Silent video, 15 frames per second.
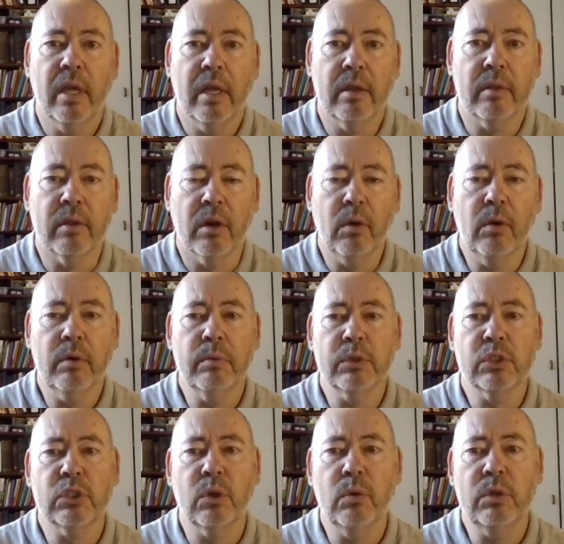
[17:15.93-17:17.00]
the Lord was
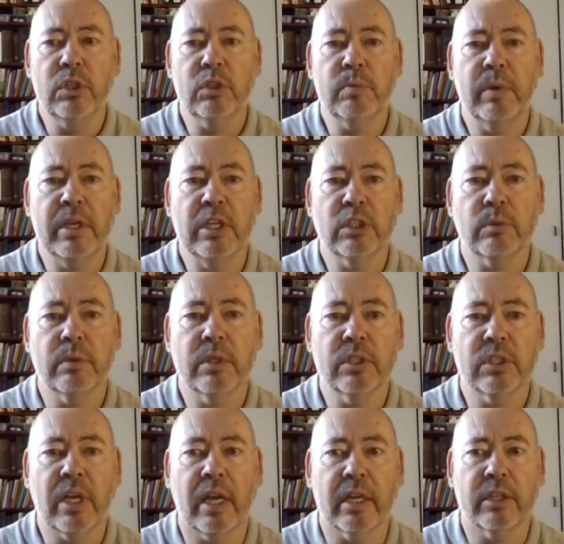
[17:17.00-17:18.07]
so displeased with his
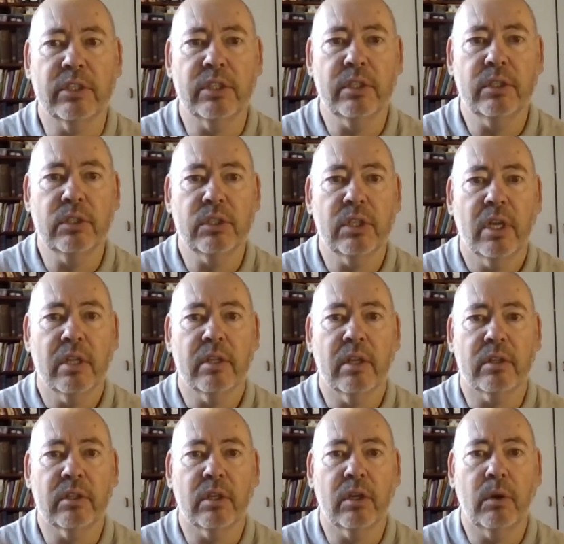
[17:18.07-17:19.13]
actions that
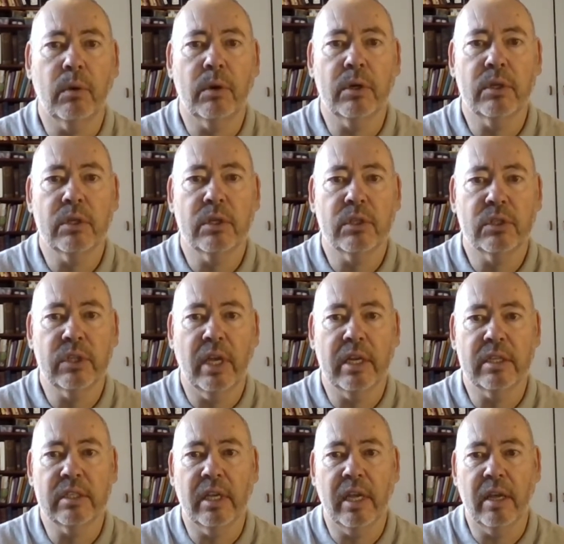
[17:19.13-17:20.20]
the Lord said
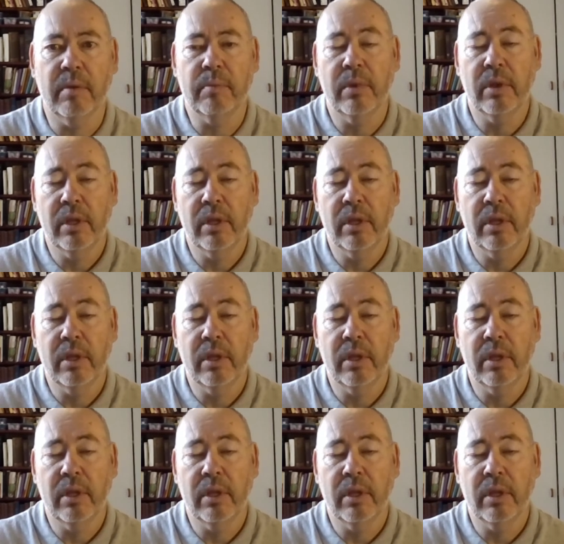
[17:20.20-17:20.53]
to him,